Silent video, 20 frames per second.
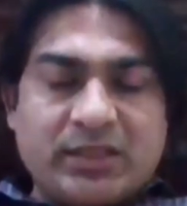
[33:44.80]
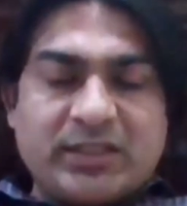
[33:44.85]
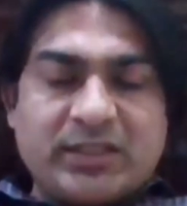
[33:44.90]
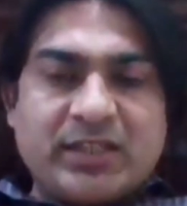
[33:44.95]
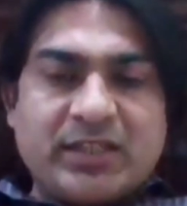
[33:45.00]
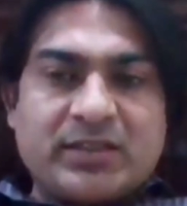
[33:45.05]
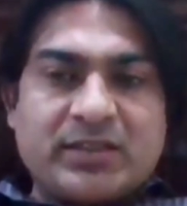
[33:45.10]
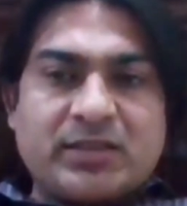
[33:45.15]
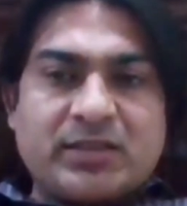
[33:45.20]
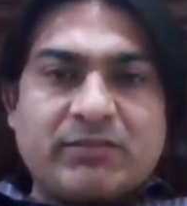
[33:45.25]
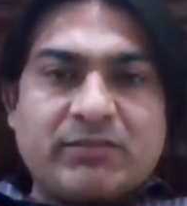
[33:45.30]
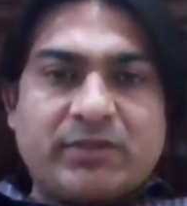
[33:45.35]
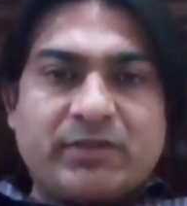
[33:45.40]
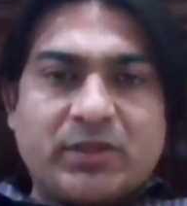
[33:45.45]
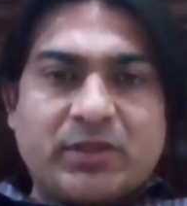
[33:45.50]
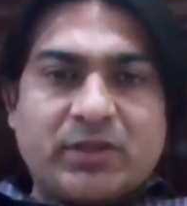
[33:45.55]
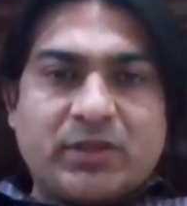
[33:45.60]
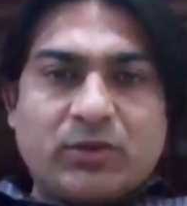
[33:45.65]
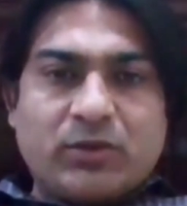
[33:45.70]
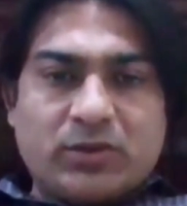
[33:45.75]
Yeah, that's a very
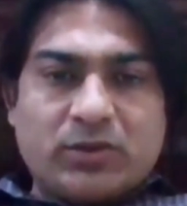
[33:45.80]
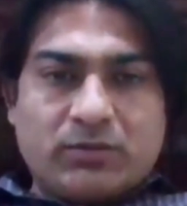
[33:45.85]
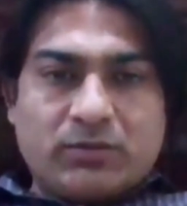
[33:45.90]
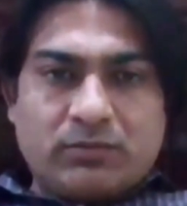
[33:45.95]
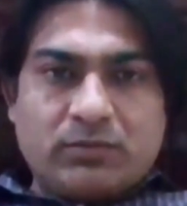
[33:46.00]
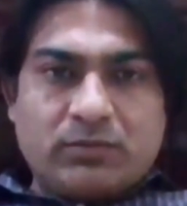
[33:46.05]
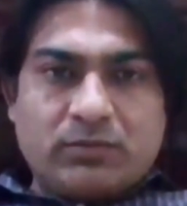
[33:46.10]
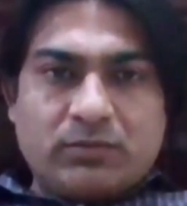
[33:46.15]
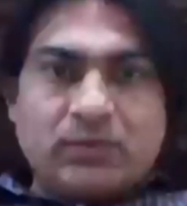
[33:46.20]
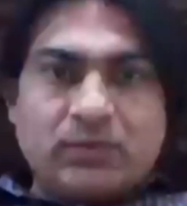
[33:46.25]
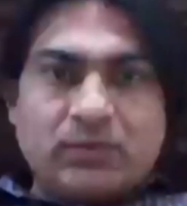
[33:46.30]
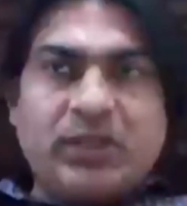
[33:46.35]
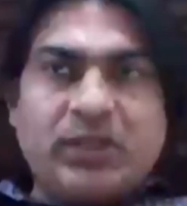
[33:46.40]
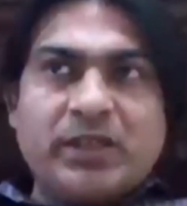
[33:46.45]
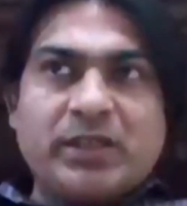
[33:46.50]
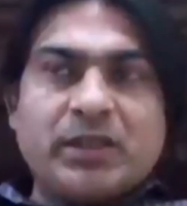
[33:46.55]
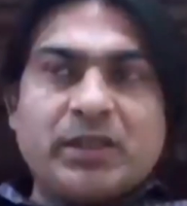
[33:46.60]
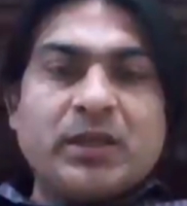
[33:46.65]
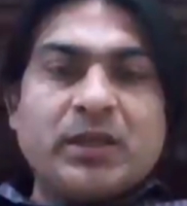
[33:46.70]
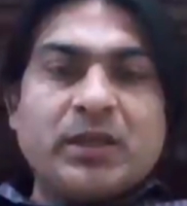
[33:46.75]
good. Yeah.
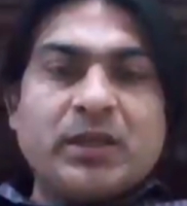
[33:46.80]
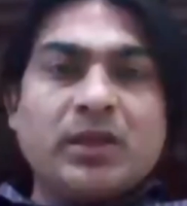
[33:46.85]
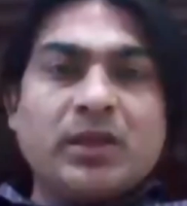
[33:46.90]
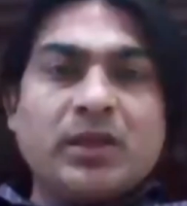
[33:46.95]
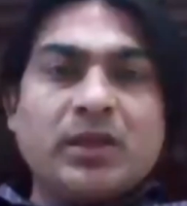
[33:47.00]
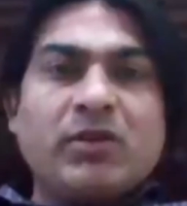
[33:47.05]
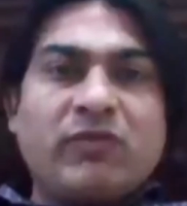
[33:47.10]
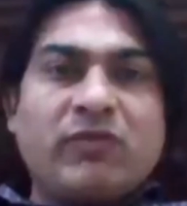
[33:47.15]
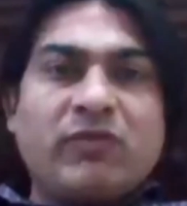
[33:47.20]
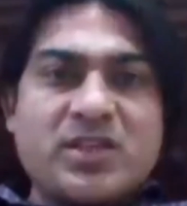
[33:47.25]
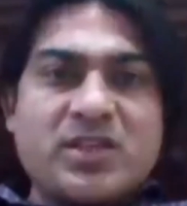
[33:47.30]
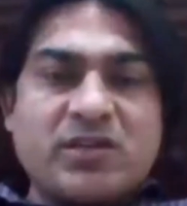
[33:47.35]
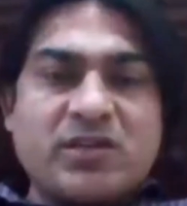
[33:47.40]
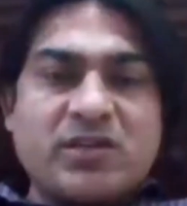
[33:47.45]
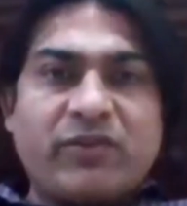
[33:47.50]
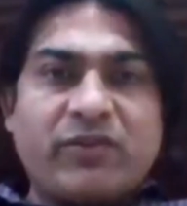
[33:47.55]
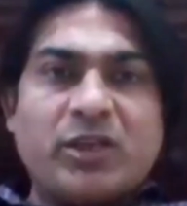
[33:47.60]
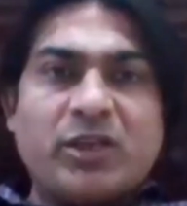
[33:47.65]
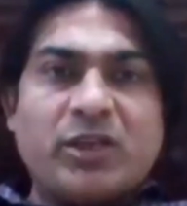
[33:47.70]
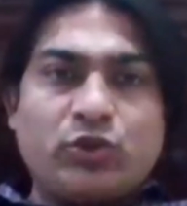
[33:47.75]
First of all,
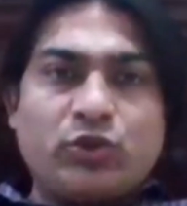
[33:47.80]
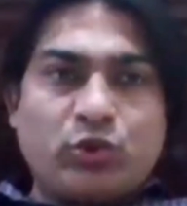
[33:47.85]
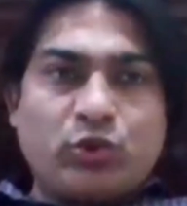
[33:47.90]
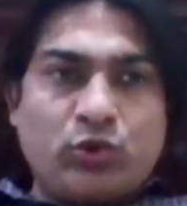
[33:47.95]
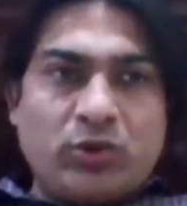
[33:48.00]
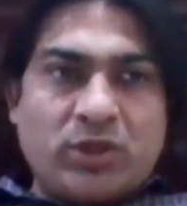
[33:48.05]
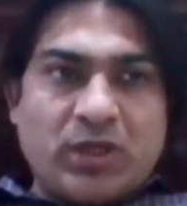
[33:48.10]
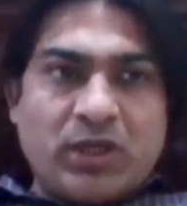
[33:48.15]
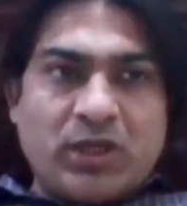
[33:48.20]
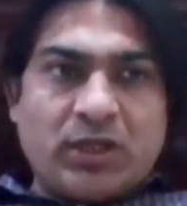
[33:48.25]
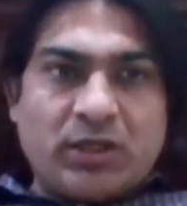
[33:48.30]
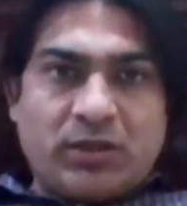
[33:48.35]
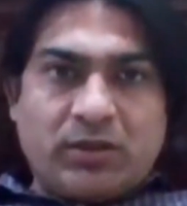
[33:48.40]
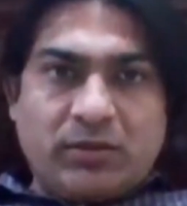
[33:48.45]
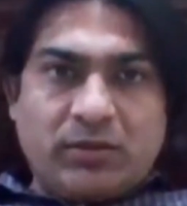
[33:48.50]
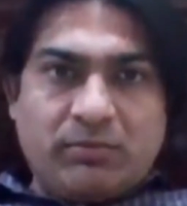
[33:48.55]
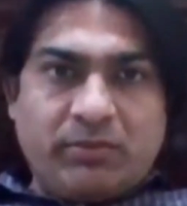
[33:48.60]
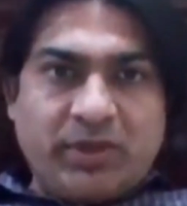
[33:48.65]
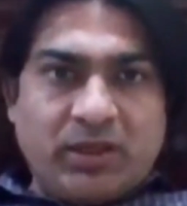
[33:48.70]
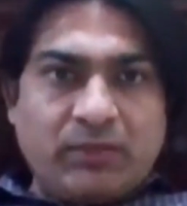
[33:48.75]
you should not
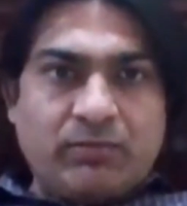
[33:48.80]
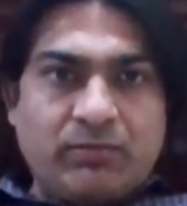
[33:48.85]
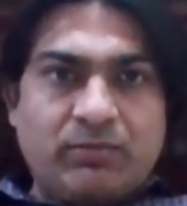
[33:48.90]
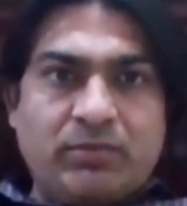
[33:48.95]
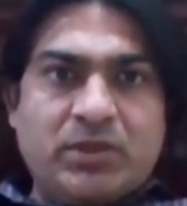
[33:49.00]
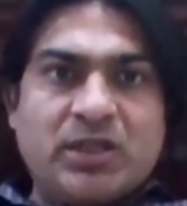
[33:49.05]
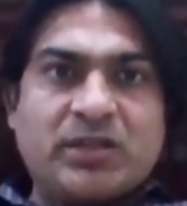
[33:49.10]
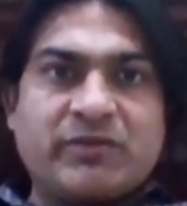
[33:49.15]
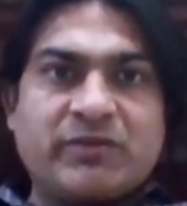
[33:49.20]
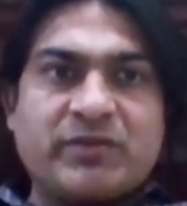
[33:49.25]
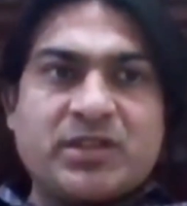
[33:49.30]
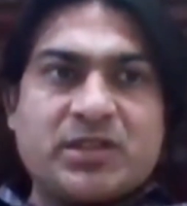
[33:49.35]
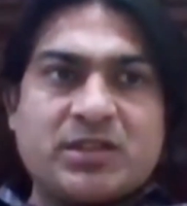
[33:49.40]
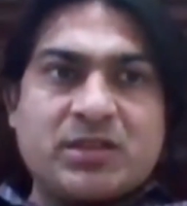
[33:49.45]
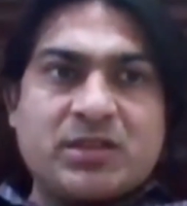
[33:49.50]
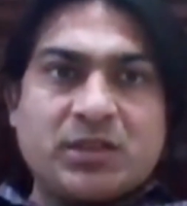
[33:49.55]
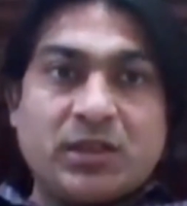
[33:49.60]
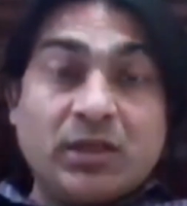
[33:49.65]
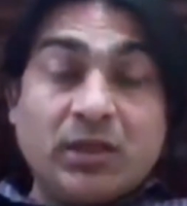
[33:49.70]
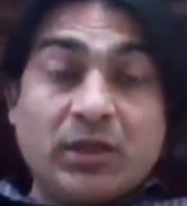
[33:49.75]
become nervous.
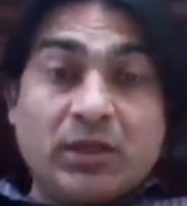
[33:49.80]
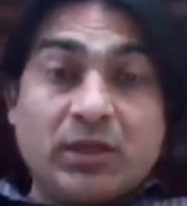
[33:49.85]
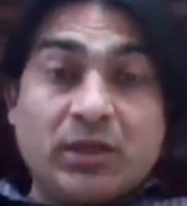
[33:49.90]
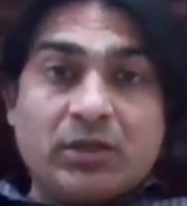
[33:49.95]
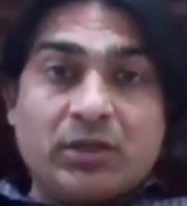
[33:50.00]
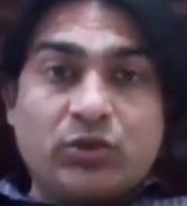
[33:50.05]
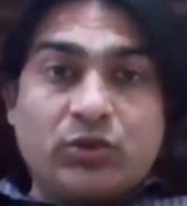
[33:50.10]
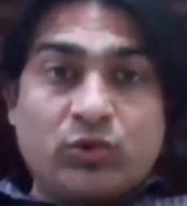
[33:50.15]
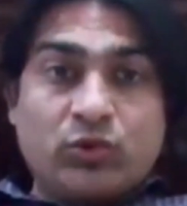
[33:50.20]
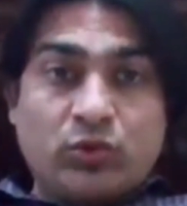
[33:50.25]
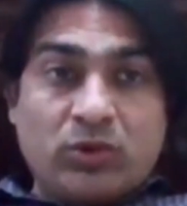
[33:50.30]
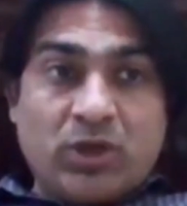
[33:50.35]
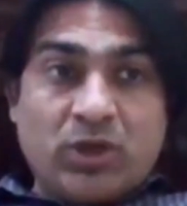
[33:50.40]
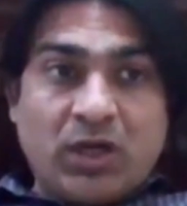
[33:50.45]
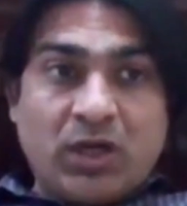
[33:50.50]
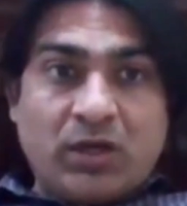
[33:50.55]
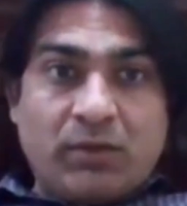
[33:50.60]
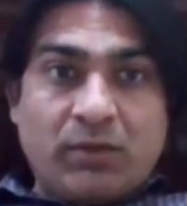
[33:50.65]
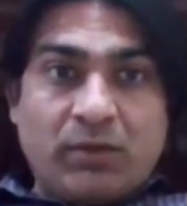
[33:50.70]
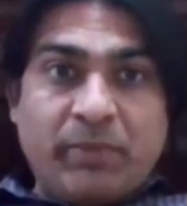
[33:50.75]
You should
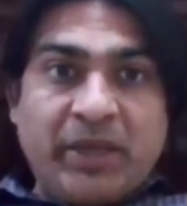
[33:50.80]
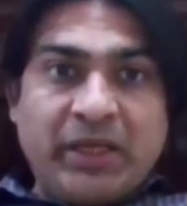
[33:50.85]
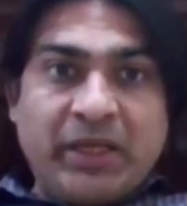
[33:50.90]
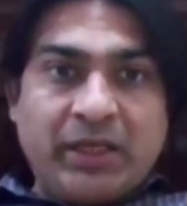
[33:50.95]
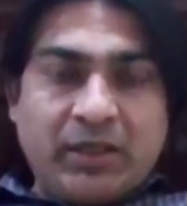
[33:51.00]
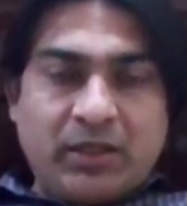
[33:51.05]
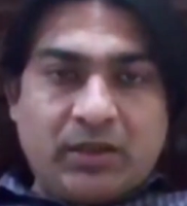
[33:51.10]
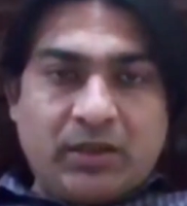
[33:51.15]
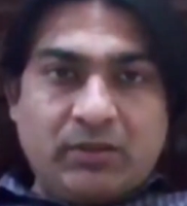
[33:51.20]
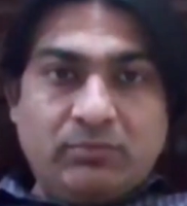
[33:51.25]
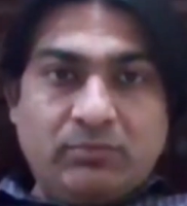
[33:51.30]
not panic.